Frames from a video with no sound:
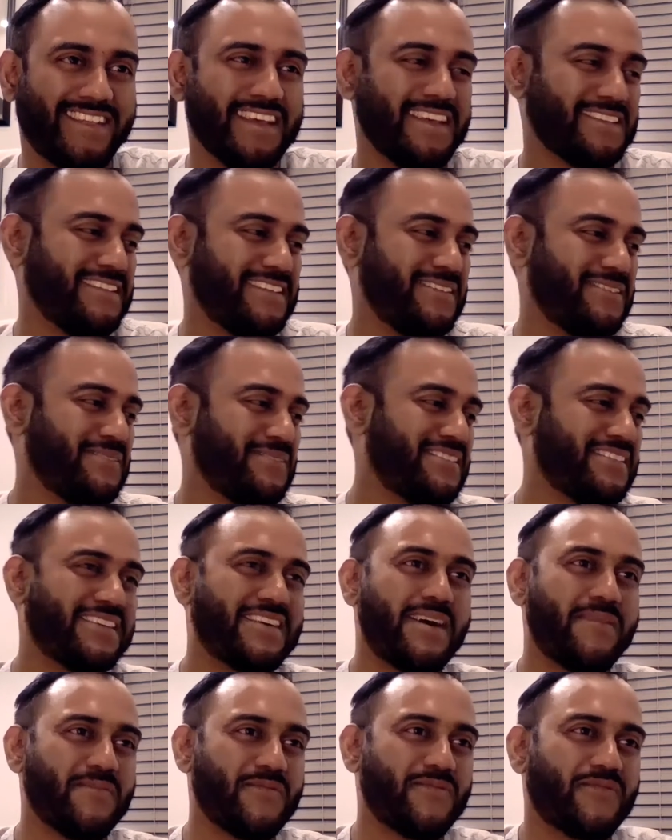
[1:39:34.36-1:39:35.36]
to use the
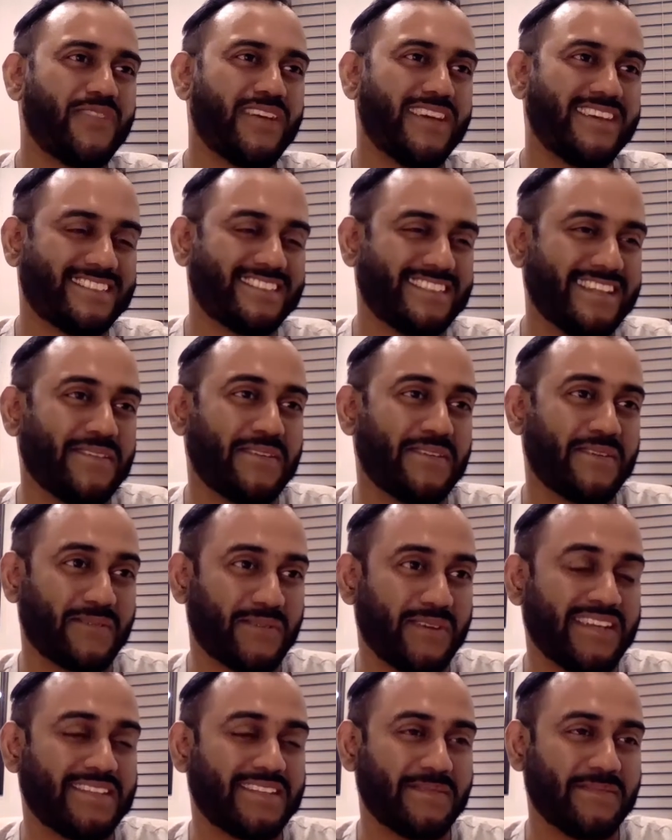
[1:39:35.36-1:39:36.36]
common phrase, sounded
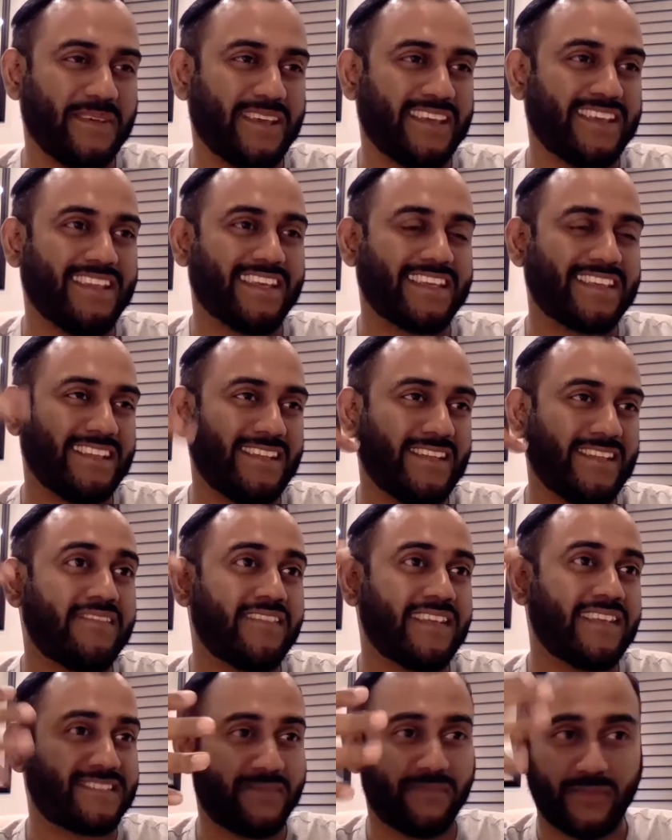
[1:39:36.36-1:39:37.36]
Greek to me. Like a lot of
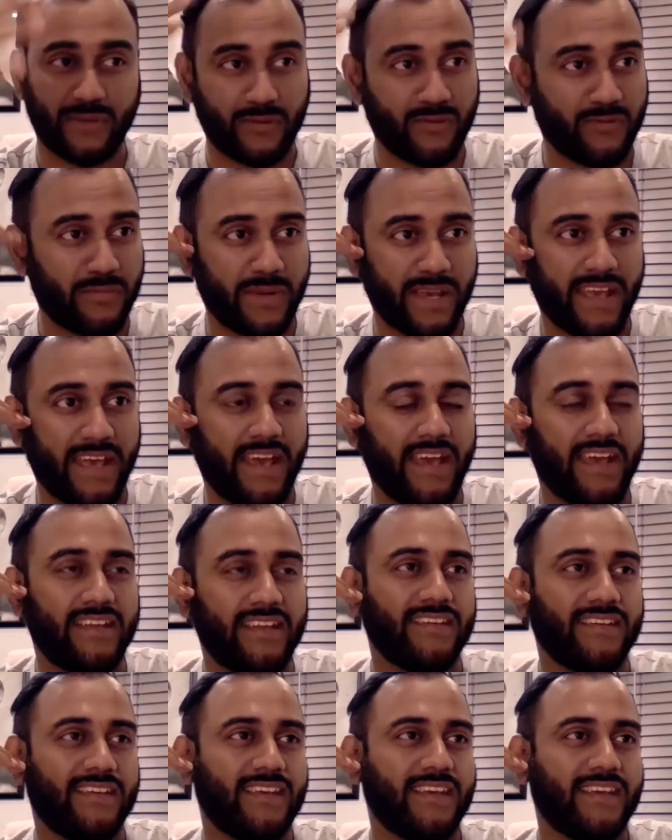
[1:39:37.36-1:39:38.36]
that stuff went over my
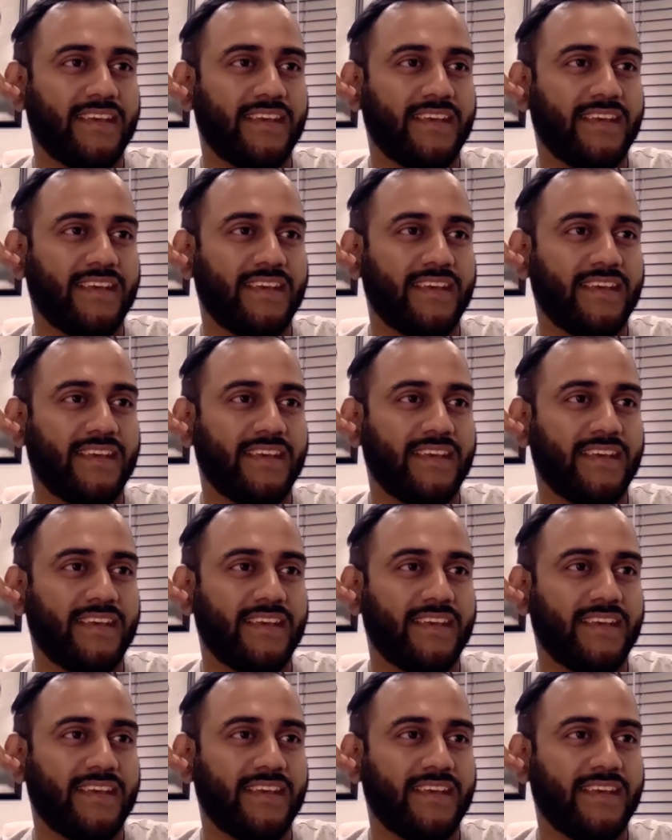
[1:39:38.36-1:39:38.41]
head.